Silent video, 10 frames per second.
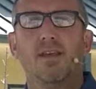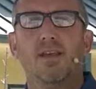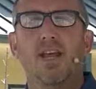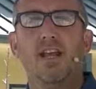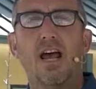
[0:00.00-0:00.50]

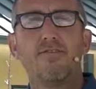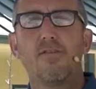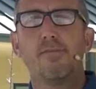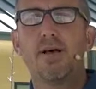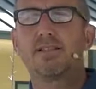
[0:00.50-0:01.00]
And have you ever
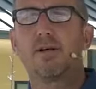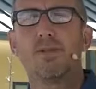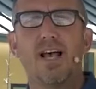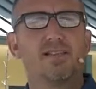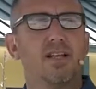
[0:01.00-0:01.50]
met someone
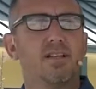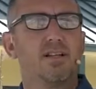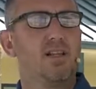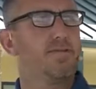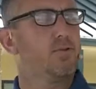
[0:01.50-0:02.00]
that has nothing to
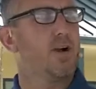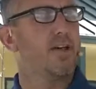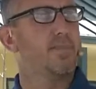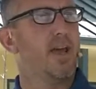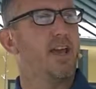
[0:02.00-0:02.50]
live for, how
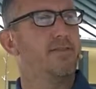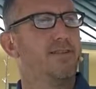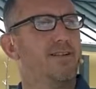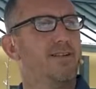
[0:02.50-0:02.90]
they behave?